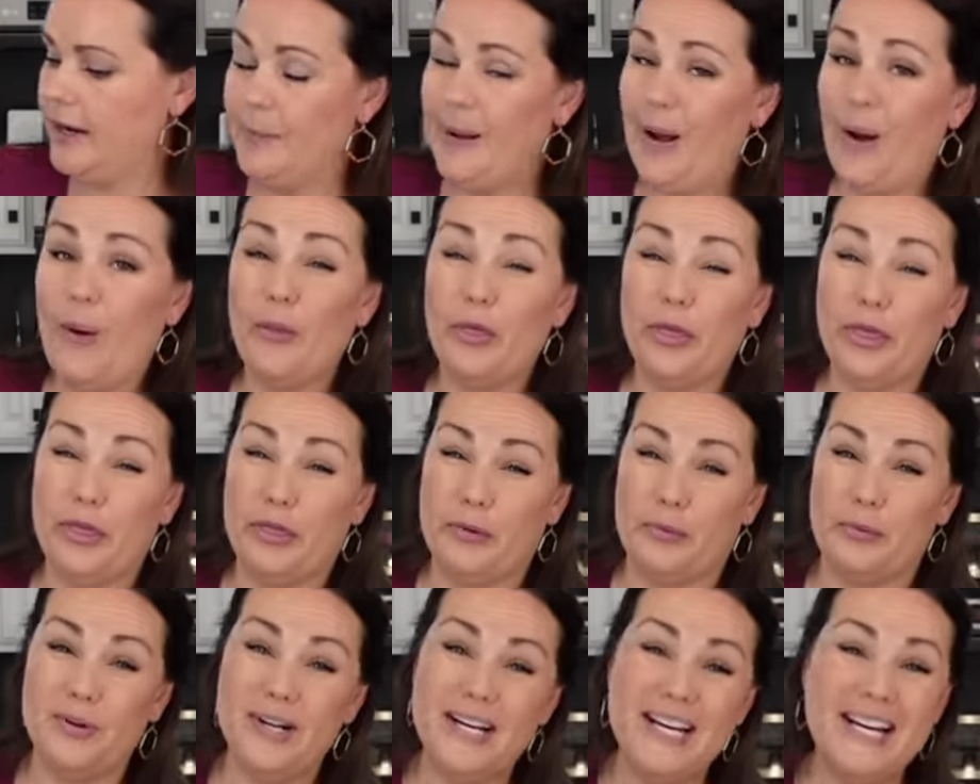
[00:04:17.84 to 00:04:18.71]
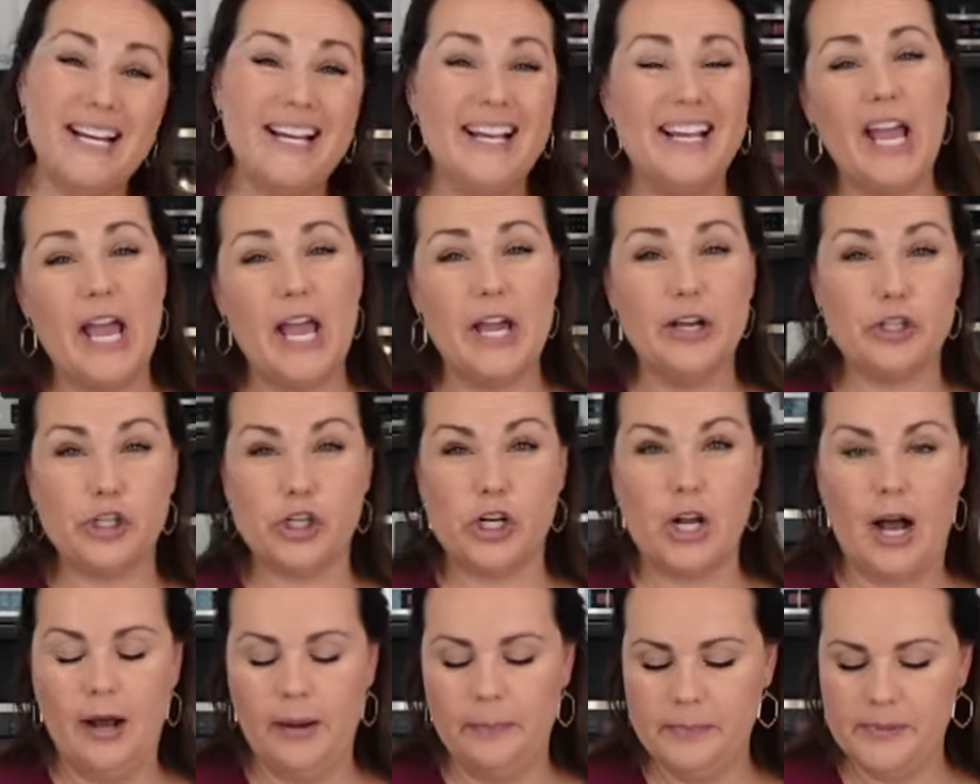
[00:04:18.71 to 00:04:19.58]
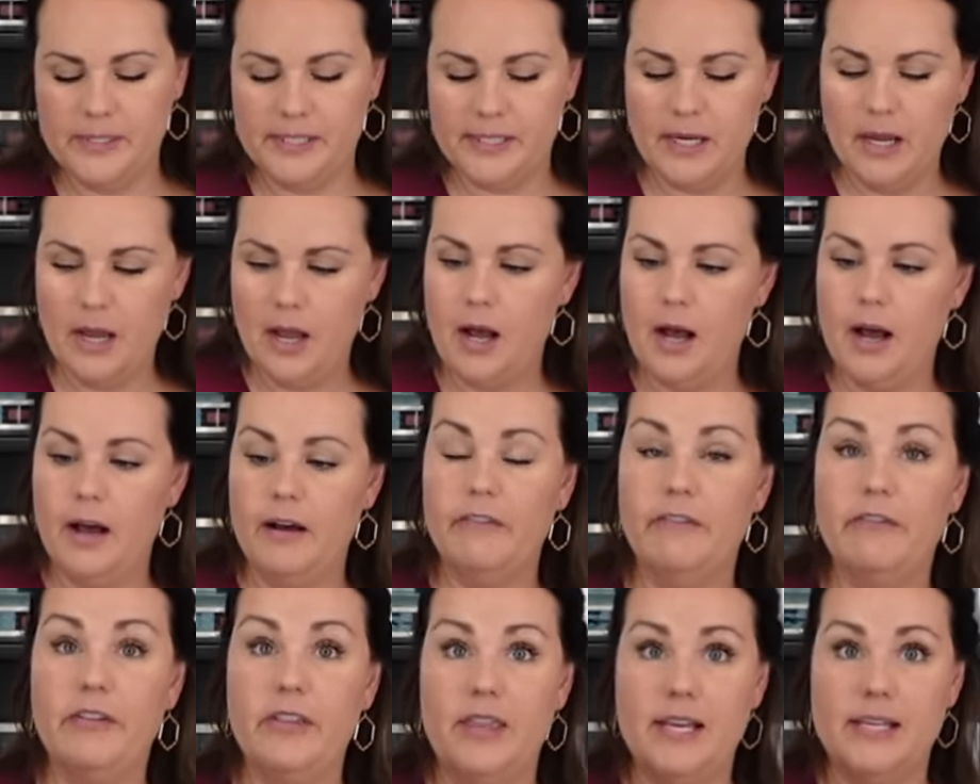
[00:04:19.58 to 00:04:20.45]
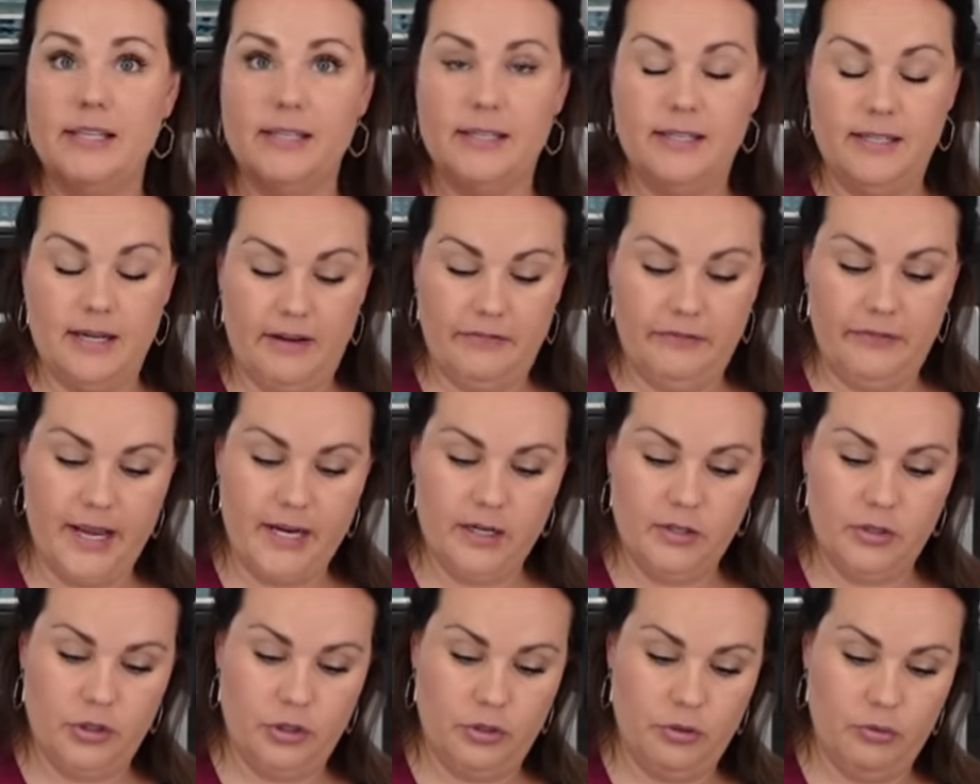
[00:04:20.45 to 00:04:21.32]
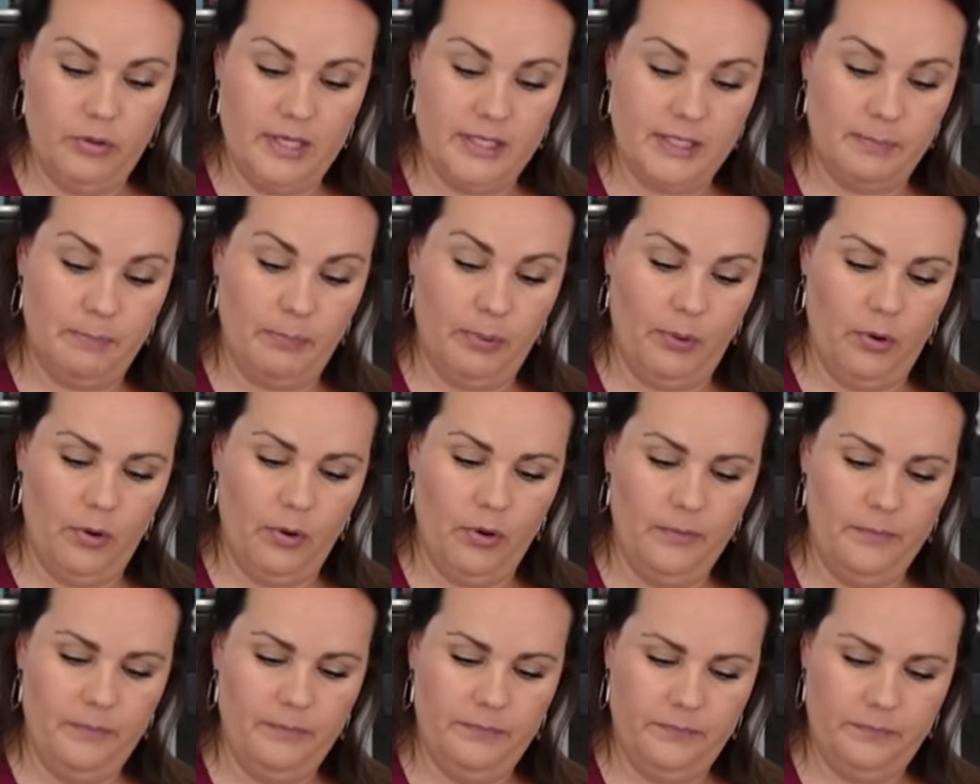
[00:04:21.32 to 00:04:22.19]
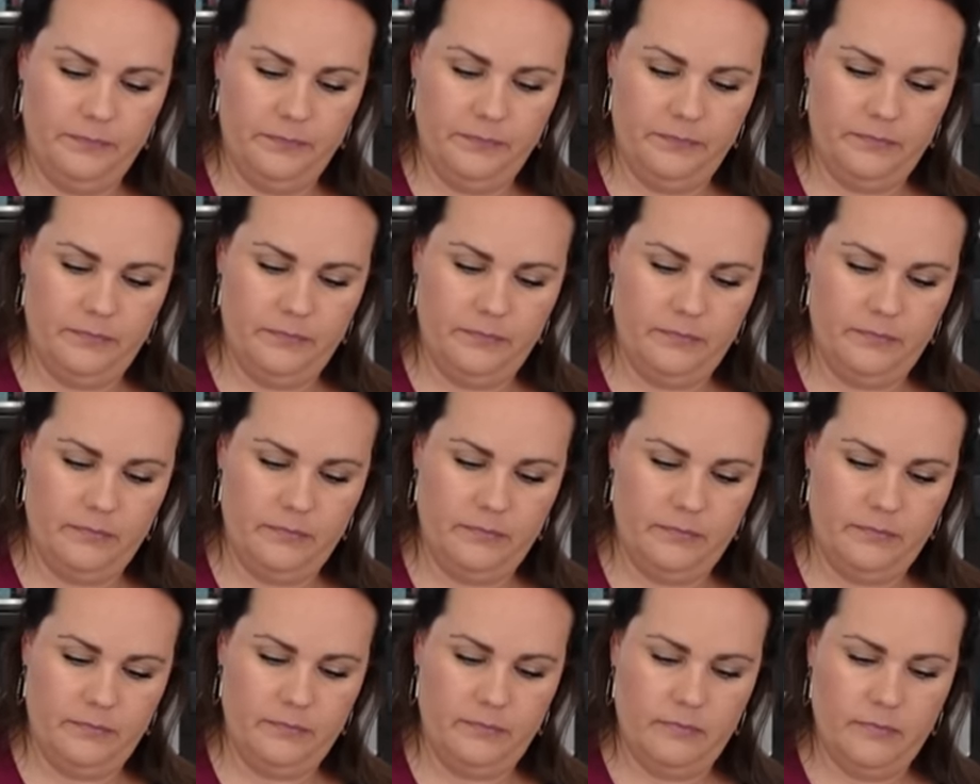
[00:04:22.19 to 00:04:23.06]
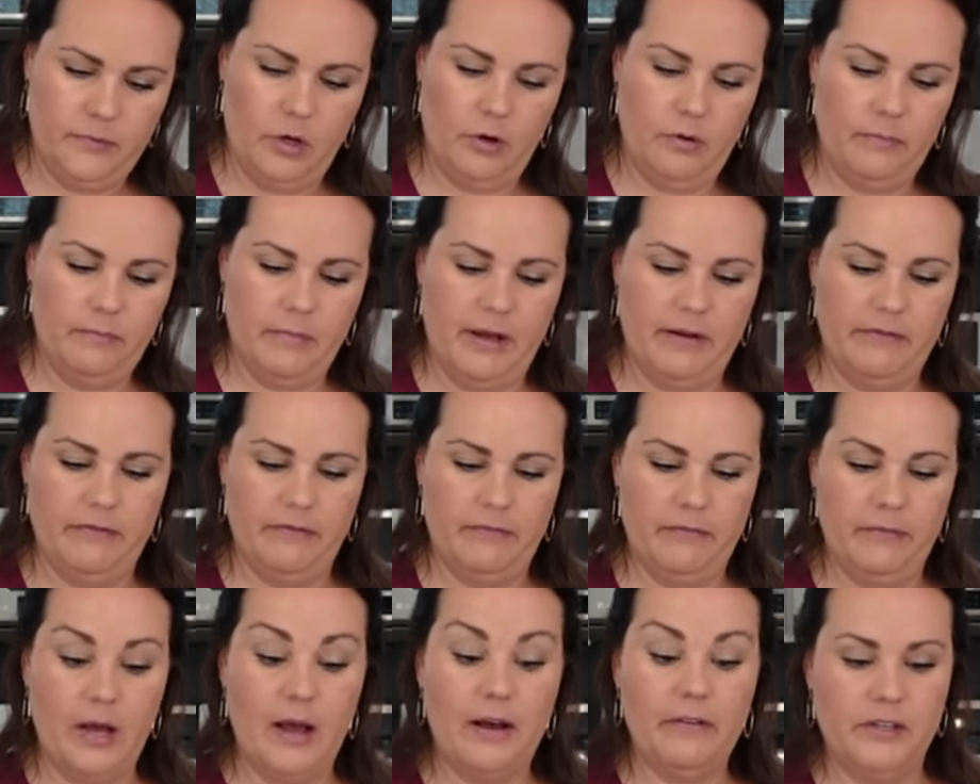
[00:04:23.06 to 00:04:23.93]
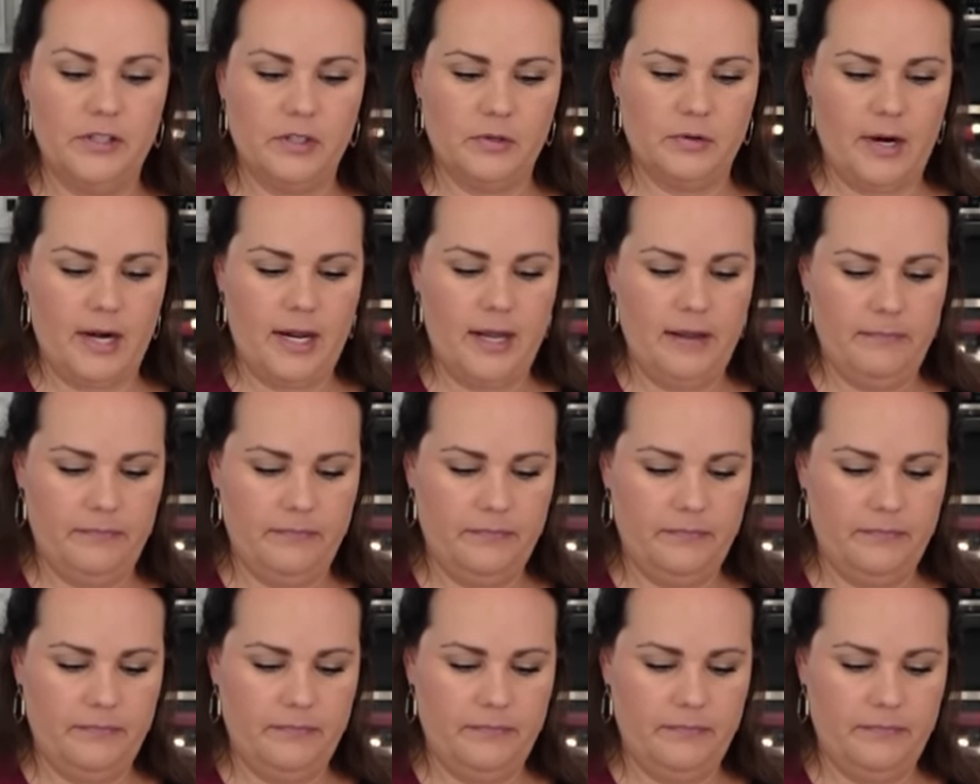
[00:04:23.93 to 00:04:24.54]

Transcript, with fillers: about three-ish cups of this stuffing to this bowl. Oh, oven's ready.